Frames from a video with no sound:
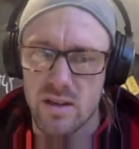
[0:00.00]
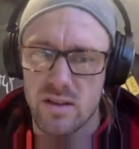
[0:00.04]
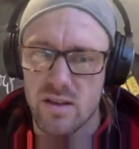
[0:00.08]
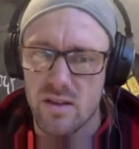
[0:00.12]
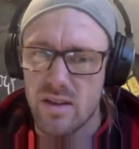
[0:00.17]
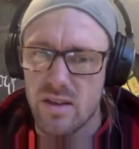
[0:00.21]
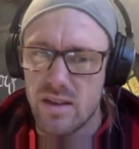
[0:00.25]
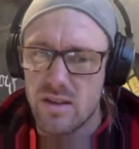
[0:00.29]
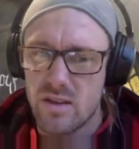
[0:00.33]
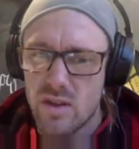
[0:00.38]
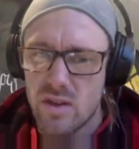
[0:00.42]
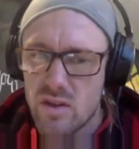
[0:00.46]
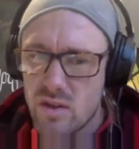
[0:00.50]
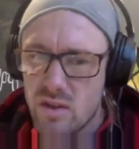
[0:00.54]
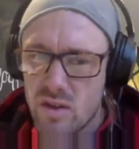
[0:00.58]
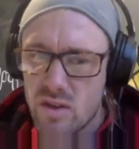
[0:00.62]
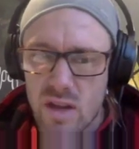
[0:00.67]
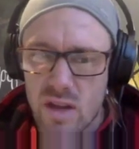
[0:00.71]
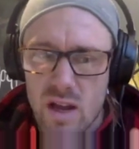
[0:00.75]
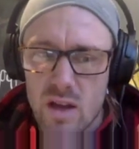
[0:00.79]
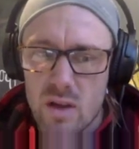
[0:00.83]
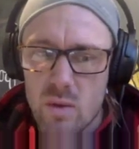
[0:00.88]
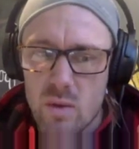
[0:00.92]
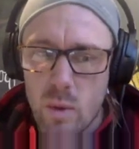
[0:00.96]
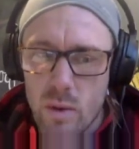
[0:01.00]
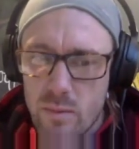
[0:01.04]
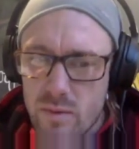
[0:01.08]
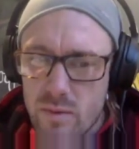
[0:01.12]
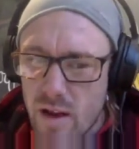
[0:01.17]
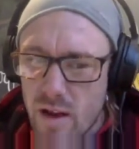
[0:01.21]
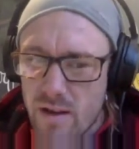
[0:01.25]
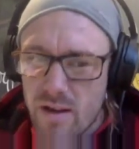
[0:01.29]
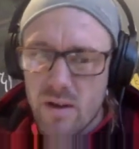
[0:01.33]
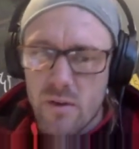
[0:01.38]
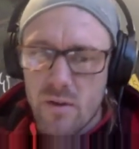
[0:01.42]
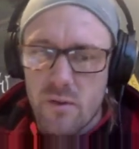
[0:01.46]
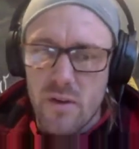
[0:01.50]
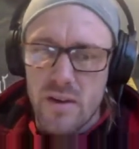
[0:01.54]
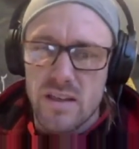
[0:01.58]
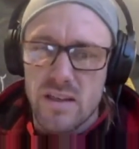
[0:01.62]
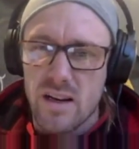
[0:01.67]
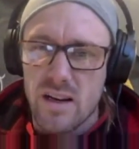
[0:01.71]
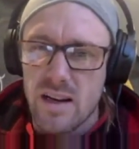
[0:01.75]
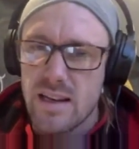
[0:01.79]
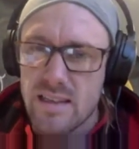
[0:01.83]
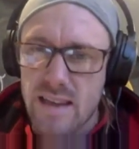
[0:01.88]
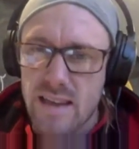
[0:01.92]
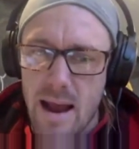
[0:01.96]
So we've done a physical
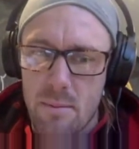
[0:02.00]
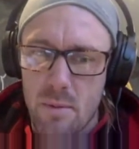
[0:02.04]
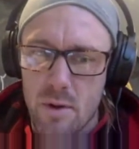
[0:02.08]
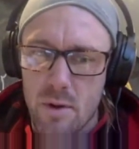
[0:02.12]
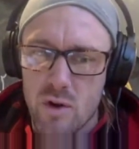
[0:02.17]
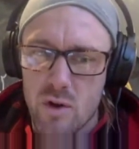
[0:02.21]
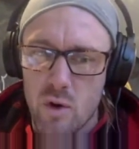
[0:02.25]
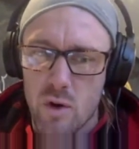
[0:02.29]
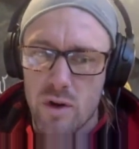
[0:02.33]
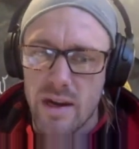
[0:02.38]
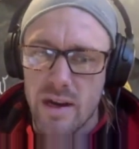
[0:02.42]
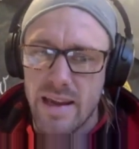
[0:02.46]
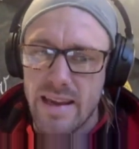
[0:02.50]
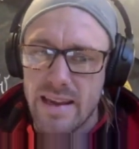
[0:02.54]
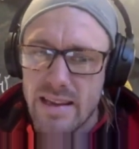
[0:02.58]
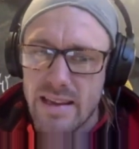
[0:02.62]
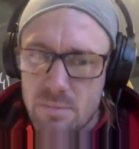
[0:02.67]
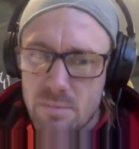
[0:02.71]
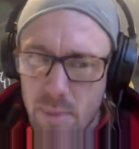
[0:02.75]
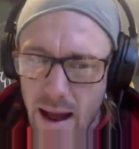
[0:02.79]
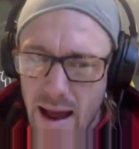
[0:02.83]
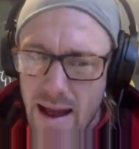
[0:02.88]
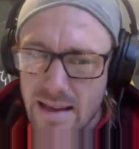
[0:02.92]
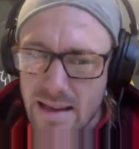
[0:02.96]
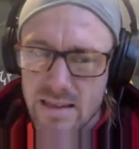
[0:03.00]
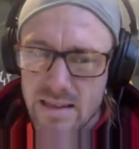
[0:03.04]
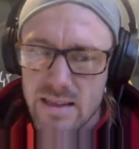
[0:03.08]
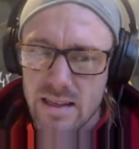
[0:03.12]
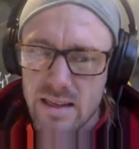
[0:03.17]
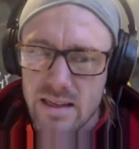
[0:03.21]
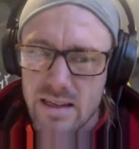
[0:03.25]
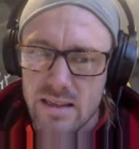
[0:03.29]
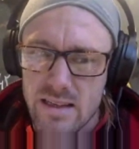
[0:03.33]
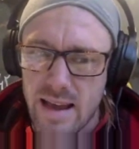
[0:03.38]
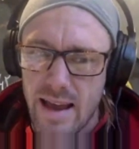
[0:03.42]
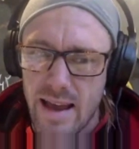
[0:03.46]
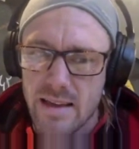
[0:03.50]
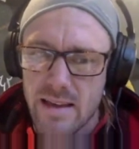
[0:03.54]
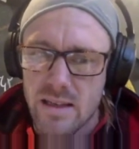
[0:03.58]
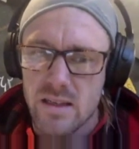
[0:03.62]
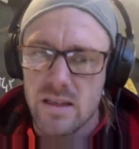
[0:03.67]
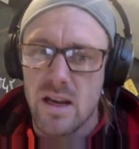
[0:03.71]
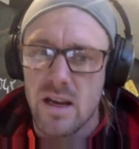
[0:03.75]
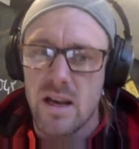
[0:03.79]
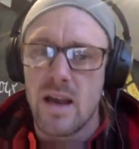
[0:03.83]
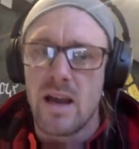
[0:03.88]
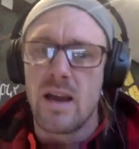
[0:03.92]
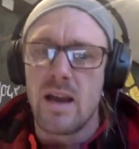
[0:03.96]
exam on your knee. It's passed these tests.
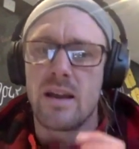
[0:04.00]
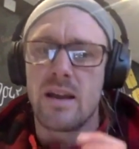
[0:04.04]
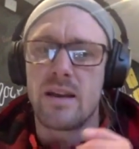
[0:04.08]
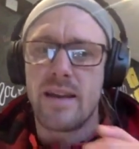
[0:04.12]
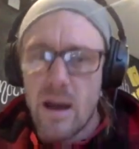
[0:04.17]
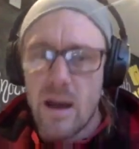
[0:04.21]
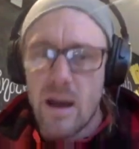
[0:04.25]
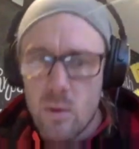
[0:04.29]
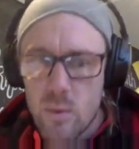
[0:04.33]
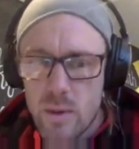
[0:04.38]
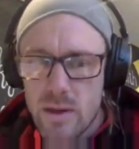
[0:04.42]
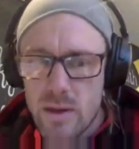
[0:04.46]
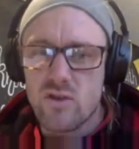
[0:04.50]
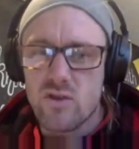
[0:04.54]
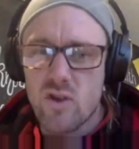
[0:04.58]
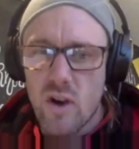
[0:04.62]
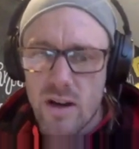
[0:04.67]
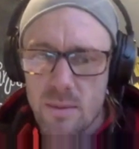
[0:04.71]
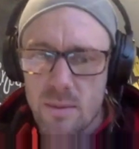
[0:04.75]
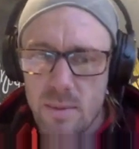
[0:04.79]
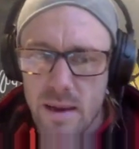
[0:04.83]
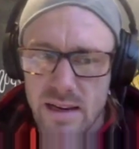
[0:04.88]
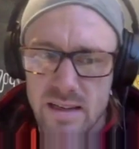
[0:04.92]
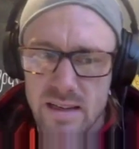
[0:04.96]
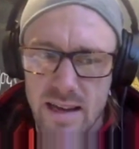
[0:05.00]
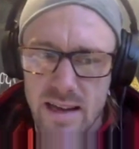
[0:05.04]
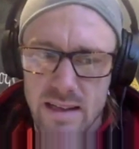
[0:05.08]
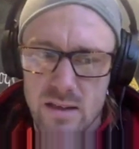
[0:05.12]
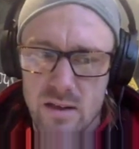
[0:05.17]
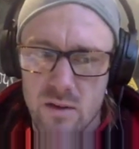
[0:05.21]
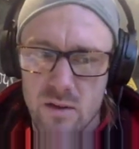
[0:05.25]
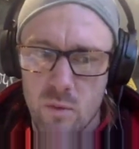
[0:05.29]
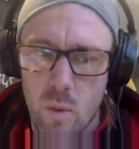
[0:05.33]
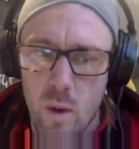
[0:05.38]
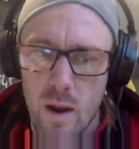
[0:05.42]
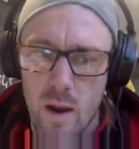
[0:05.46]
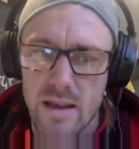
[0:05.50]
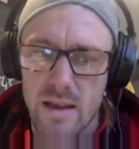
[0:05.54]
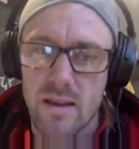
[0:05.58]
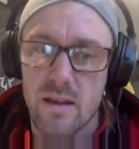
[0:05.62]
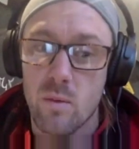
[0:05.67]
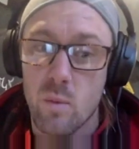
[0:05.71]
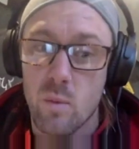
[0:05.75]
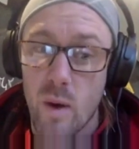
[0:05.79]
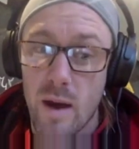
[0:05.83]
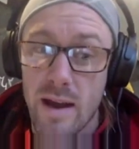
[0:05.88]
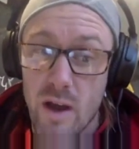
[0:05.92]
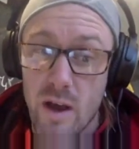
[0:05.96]
Now we're trying to make sense of why
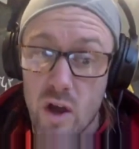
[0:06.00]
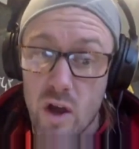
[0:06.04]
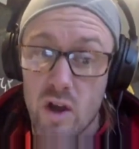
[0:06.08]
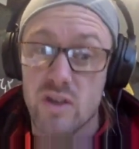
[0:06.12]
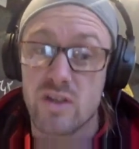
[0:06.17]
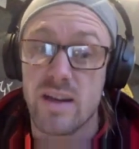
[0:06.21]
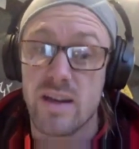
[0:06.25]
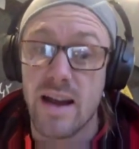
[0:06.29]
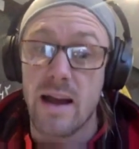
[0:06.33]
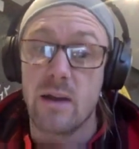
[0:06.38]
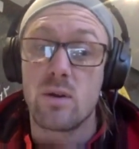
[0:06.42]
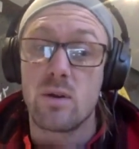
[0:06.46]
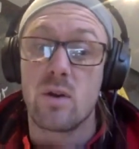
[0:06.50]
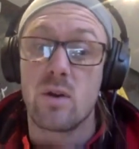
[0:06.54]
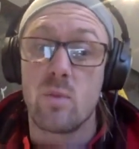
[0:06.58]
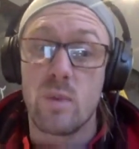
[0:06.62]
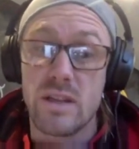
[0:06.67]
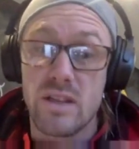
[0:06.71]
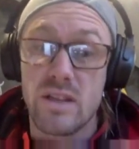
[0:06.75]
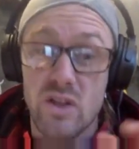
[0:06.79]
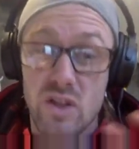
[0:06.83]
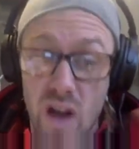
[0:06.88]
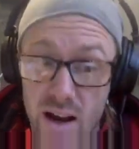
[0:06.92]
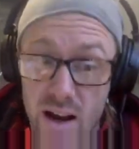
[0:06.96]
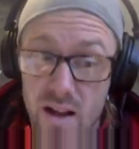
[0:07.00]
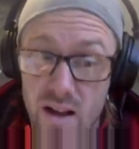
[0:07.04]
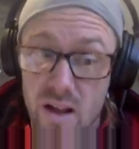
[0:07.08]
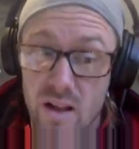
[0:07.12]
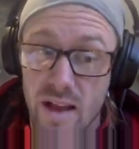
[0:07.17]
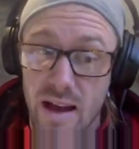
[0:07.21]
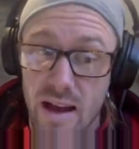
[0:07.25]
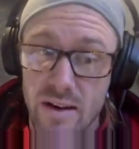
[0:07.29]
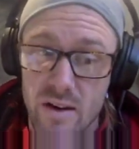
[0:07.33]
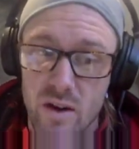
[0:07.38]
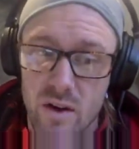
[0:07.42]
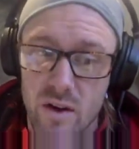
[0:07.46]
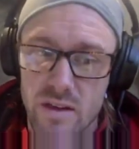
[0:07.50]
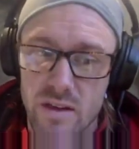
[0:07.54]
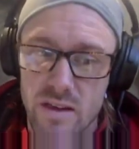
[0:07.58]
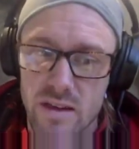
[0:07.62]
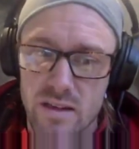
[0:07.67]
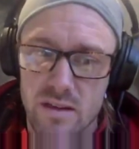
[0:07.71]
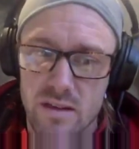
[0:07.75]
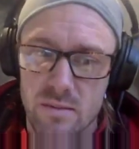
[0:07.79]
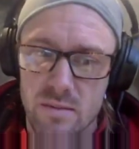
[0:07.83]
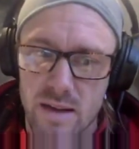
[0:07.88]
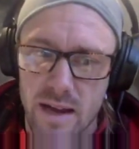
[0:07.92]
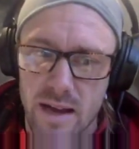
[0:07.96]
it hurts and how can we dial that nervous
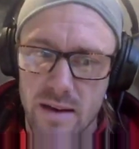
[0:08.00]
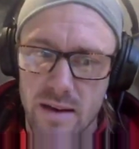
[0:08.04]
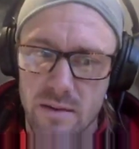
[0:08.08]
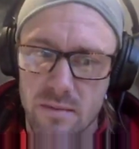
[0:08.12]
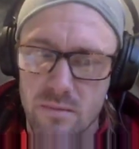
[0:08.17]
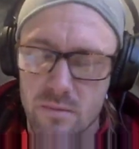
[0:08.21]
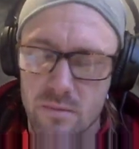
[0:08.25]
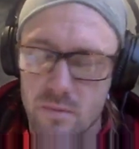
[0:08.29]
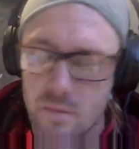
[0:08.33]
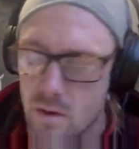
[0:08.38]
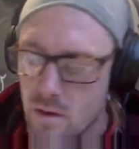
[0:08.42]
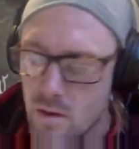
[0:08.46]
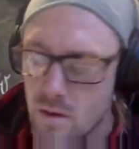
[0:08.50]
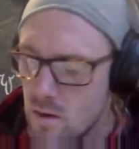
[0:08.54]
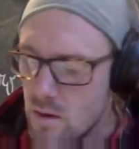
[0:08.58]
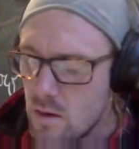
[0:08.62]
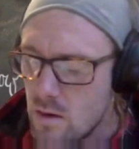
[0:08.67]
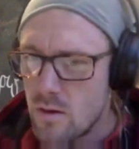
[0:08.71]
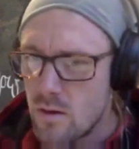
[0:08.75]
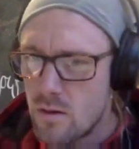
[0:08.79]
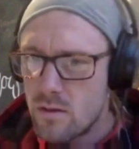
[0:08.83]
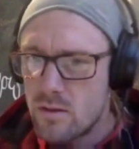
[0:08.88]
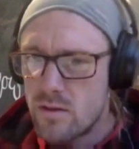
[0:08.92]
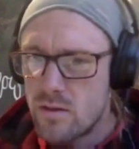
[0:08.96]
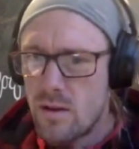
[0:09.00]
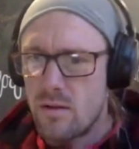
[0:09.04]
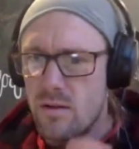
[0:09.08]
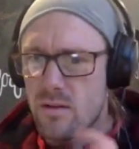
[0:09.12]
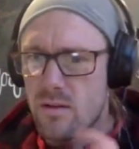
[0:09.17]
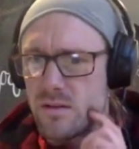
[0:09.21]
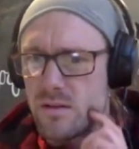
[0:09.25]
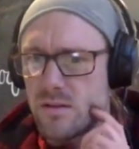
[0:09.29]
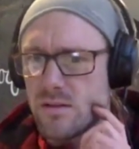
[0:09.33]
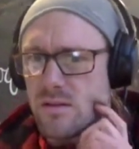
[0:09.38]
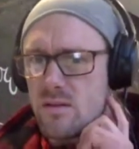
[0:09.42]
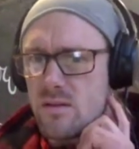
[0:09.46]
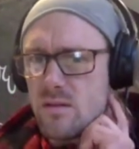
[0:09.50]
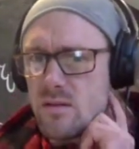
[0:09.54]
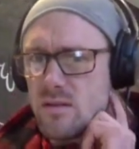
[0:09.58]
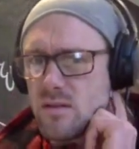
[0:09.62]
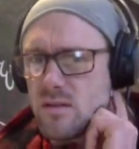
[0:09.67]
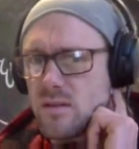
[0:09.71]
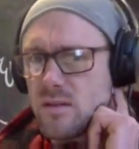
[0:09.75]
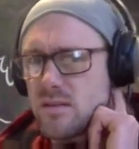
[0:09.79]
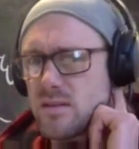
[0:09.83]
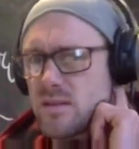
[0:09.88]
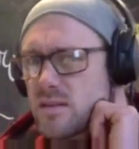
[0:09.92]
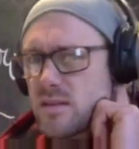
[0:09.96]
system down.
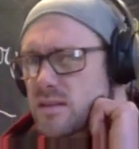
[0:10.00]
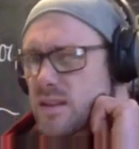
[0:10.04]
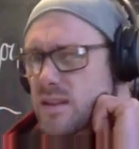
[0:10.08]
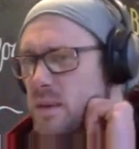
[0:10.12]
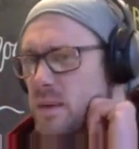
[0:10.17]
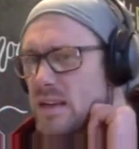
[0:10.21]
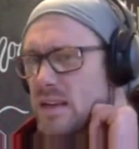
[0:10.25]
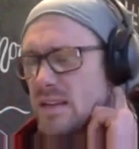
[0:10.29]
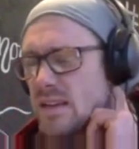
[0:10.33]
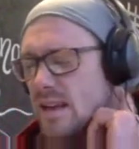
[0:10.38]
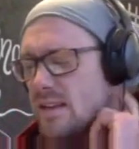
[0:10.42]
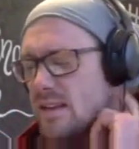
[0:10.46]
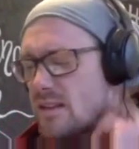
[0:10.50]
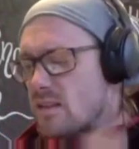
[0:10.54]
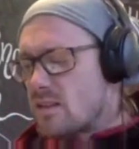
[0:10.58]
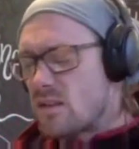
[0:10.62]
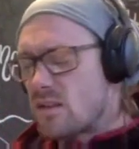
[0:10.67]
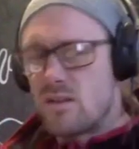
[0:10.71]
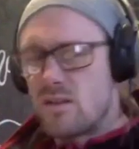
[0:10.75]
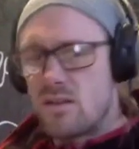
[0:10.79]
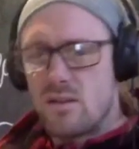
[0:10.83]
That makes sense.